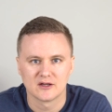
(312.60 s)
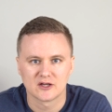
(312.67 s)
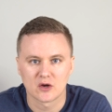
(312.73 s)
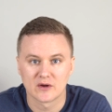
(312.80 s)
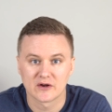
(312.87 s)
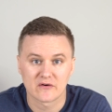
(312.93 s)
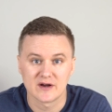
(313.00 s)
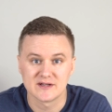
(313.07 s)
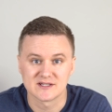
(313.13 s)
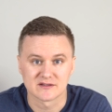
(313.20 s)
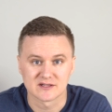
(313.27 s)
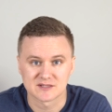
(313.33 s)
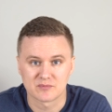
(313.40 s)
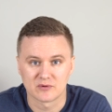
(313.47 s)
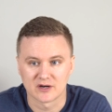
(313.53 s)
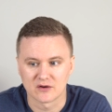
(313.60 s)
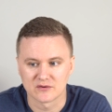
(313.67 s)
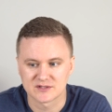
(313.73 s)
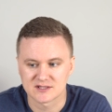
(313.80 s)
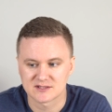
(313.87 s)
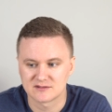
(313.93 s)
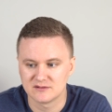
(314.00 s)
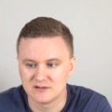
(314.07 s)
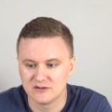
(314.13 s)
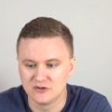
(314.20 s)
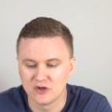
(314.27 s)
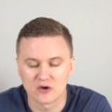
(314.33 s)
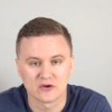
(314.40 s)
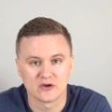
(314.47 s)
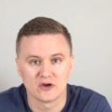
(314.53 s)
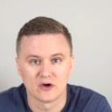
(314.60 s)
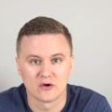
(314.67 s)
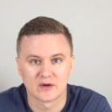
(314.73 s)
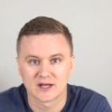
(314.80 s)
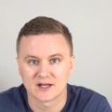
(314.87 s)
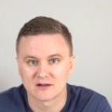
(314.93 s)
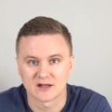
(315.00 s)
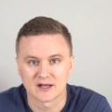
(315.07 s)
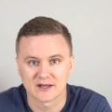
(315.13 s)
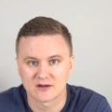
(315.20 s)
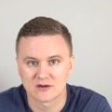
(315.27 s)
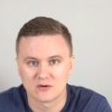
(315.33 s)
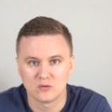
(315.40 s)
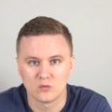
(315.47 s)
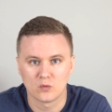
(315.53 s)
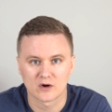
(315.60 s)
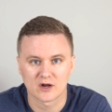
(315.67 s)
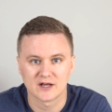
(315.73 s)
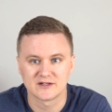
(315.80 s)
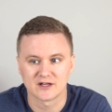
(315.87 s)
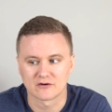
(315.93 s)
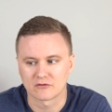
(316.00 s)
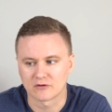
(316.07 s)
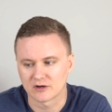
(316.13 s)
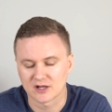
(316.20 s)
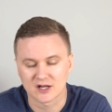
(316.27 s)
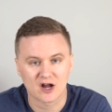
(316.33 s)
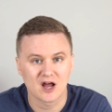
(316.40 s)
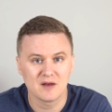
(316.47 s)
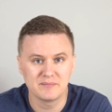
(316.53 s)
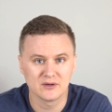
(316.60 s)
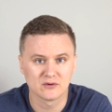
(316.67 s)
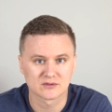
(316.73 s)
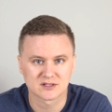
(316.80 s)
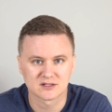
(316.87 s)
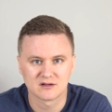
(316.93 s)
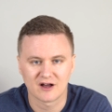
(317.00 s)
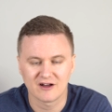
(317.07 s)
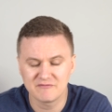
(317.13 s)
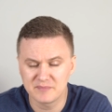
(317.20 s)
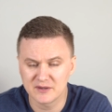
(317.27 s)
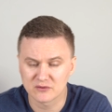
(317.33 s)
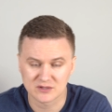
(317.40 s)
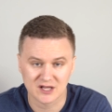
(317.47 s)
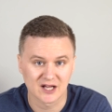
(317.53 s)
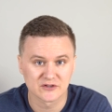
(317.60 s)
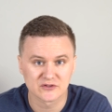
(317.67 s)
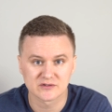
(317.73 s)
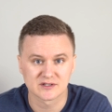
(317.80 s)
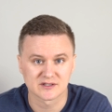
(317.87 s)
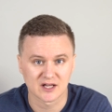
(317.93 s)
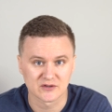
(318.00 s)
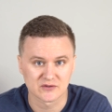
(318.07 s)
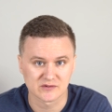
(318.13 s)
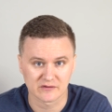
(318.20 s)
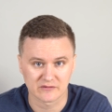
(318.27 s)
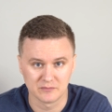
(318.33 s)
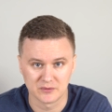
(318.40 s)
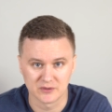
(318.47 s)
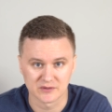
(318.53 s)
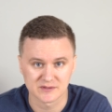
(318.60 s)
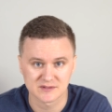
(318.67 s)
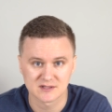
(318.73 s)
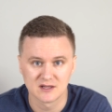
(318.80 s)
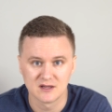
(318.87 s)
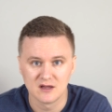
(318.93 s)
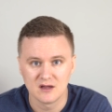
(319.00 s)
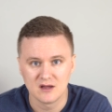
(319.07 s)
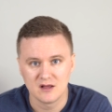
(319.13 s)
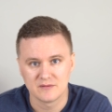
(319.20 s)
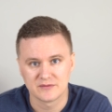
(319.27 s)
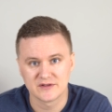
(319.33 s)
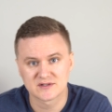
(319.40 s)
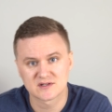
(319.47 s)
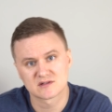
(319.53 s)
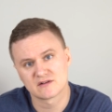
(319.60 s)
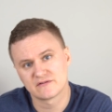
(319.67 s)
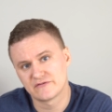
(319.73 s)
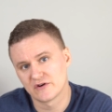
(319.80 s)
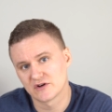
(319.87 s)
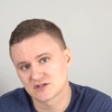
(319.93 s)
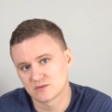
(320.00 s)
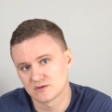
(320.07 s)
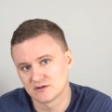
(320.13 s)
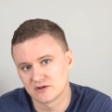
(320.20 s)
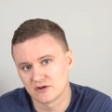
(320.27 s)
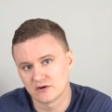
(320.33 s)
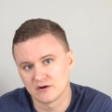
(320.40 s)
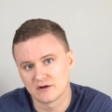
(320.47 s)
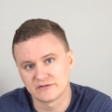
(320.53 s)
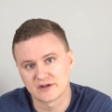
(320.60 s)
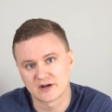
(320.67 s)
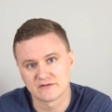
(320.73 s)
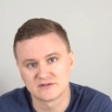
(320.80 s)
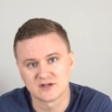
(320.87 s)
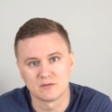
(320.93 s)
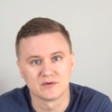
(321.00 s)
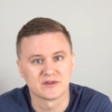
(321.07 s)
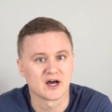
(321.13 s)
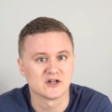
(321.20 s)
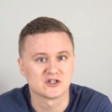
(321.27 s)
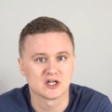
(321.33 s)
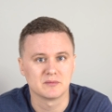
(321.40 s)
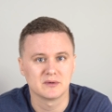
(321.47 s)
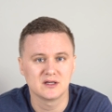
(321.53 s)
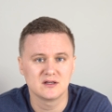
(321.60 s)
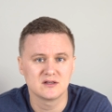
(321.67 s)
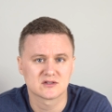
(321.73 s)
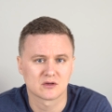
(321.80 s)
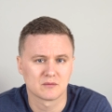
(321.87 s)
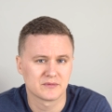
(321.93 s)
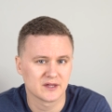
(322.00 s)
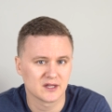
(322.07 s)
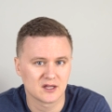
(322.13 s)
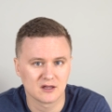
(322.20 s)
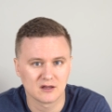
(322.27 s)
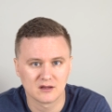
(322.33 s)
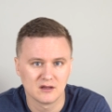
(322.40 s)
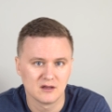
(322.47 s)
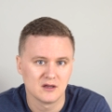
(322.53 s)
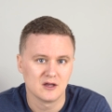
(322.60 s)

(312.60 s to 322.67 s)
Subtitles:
going crazy at this point. I was just not knowing like what I'd done wrong. Like I've built hundreds and hundreds of computers. This is the first one though that I've done with RGB, so I'm thinking